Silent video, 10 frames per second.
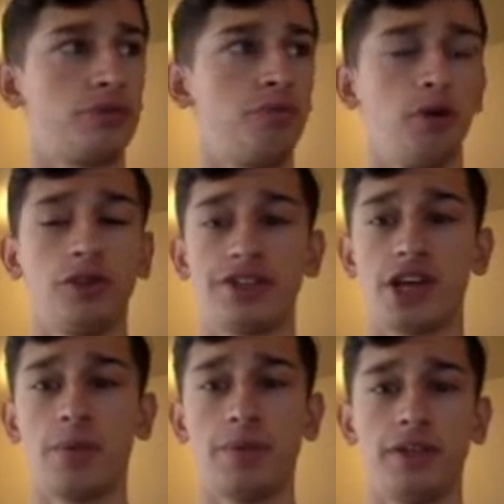build this
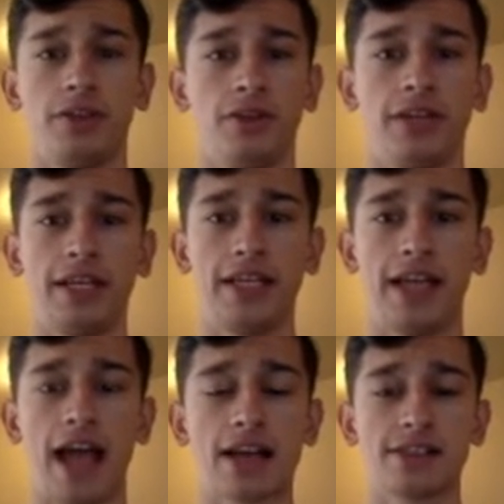up during the EA
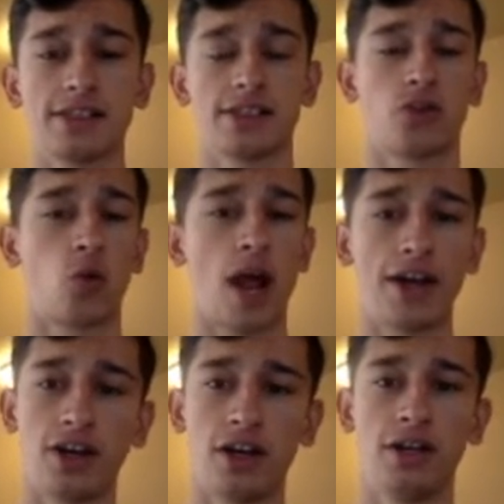Access,
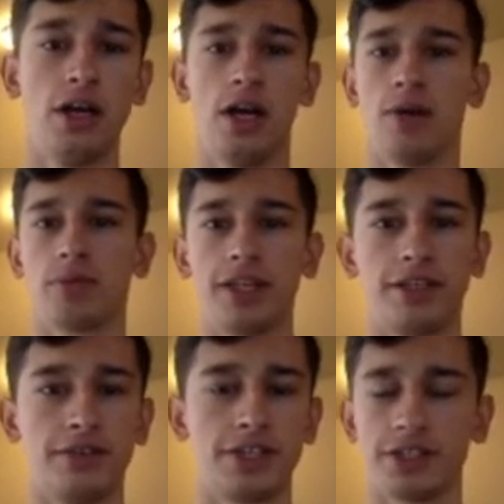grind on, play
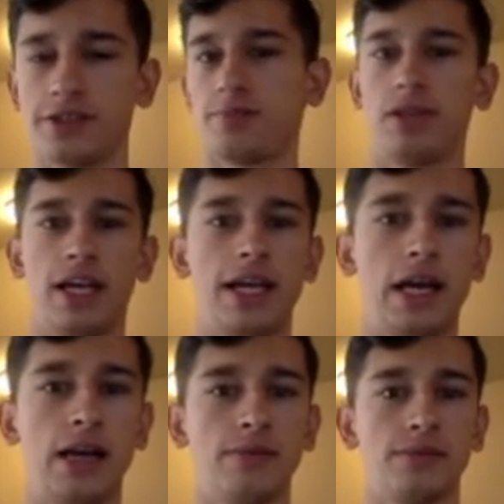divisions, play
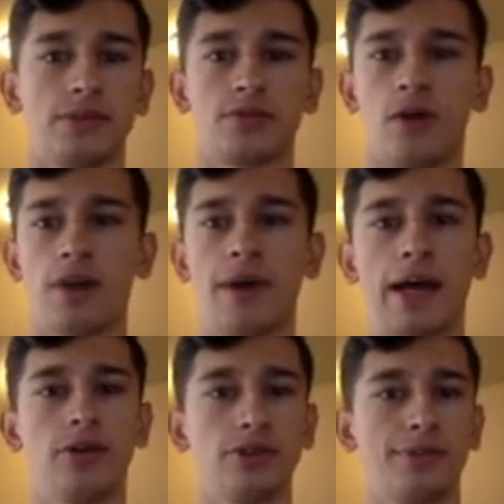squad
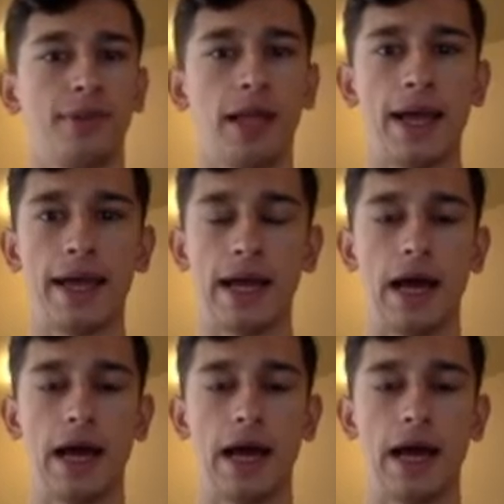battles, play